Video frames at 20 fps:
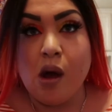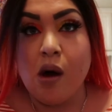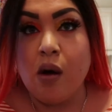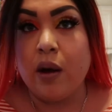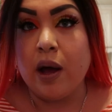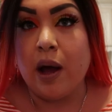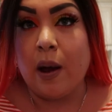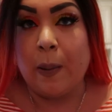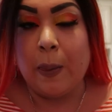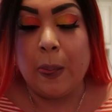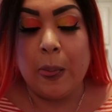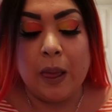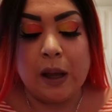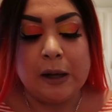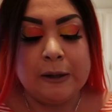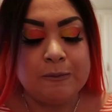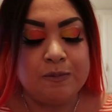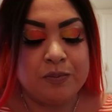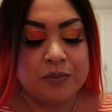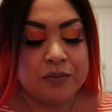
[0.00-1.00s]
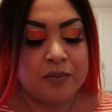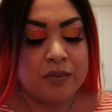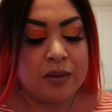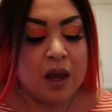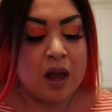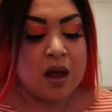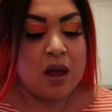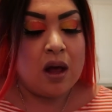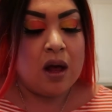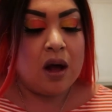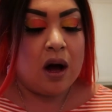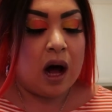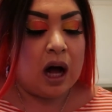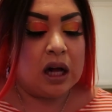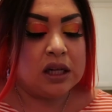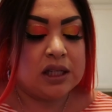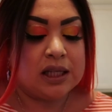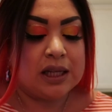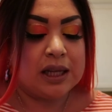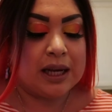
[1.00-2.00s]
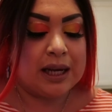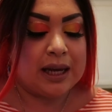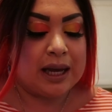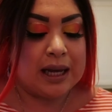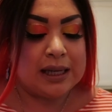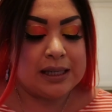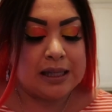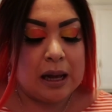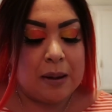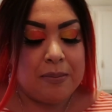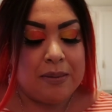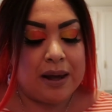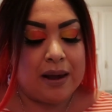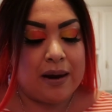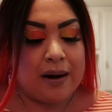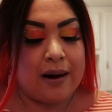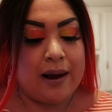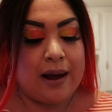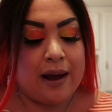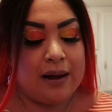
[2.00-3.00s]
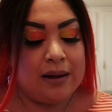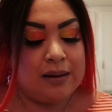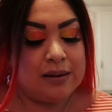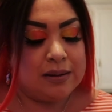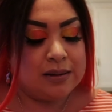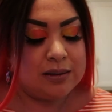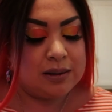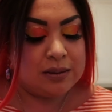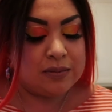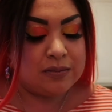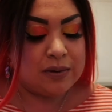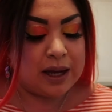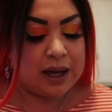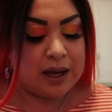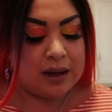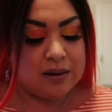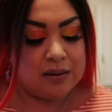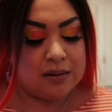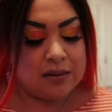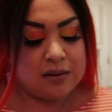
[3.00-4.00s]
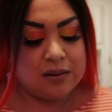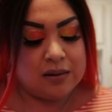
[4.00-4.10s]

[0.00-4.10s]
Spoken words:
Okay. Onto the quesabirria, right?